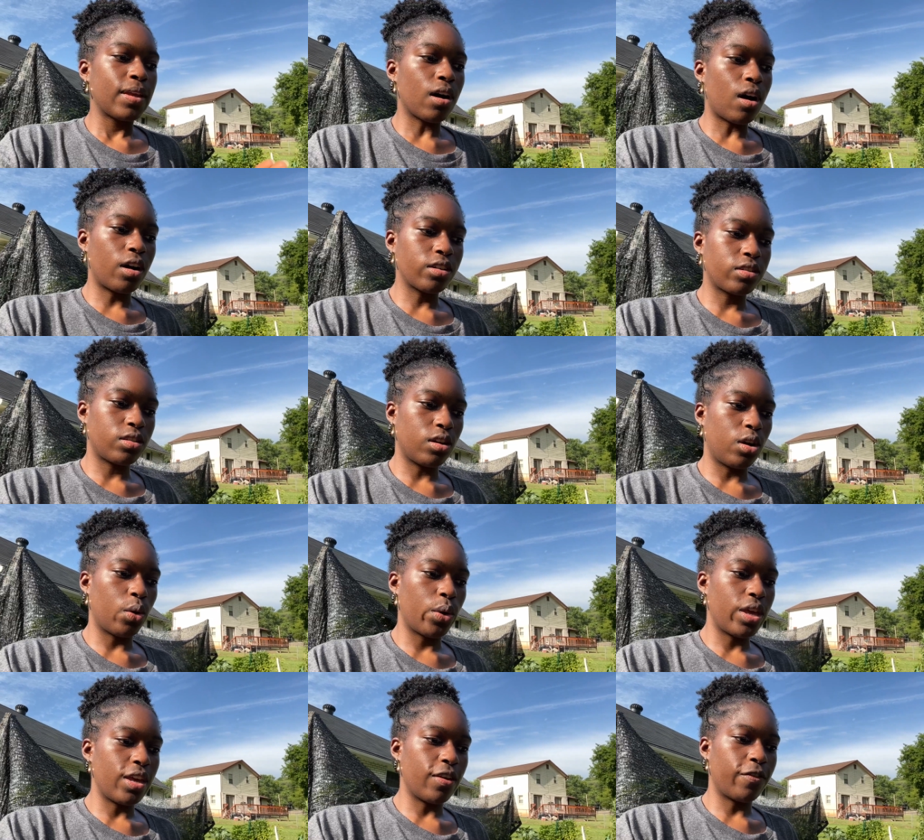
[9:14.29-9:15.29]

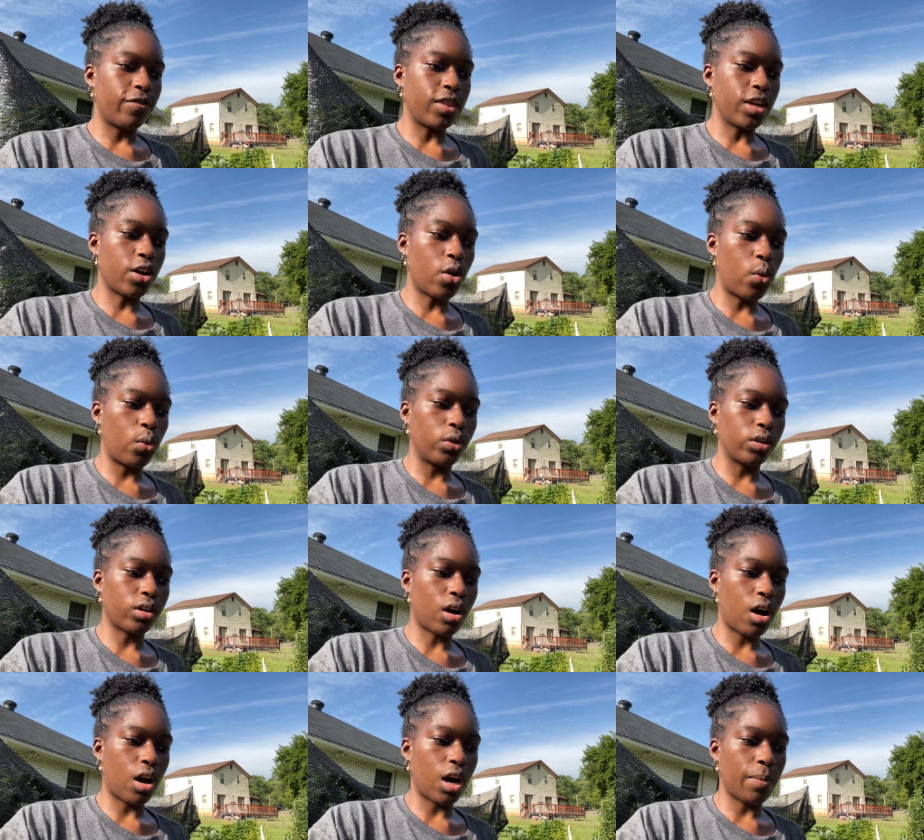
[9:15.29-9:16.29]
Also, if the corn
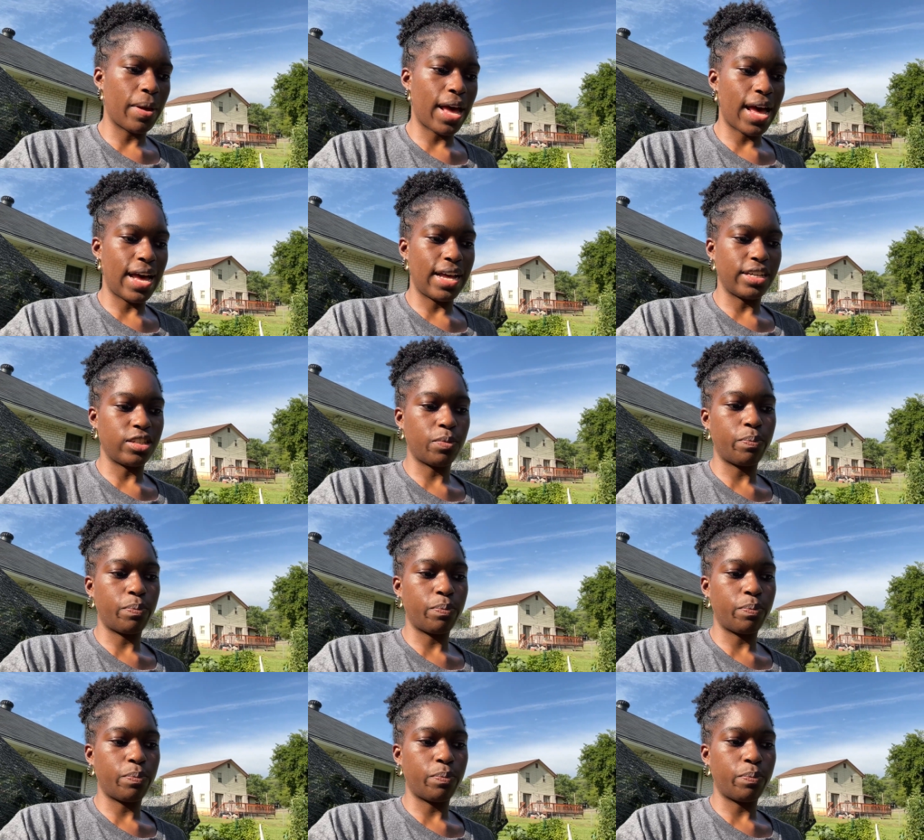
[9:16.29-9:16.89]
cob has